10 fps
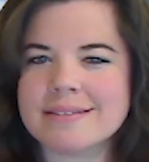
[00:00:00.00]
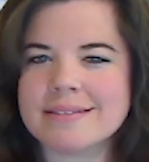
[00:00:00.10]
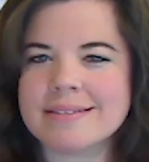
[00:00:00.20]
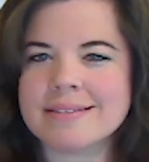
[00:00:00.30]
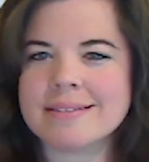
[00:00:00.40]

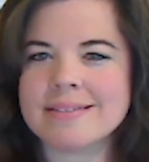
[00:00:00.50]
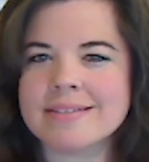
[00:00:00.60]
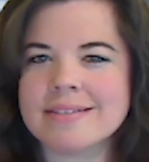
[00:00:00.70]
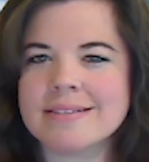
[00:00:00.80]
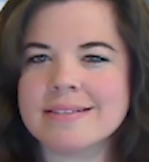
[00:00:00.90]

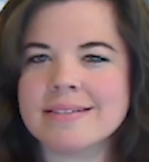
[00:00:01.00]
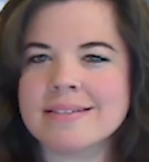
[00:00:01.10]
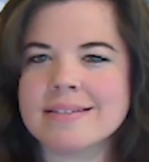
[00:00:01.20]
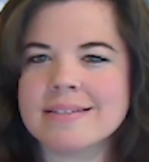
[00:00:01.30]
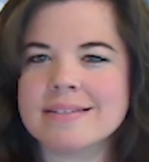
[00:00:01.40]

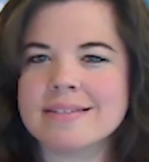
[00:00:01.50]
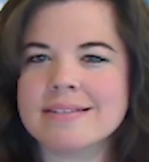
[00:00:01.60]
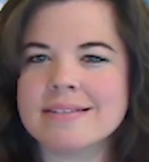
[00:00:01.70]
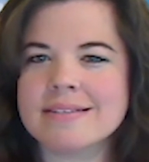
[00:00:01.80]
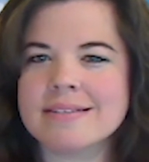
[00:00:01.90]

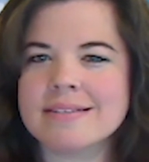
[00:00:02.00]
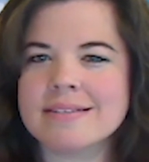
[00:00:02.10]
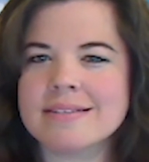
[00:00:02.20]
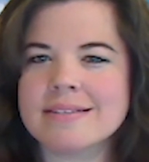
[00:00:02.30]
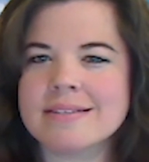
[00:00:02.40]
[no speech]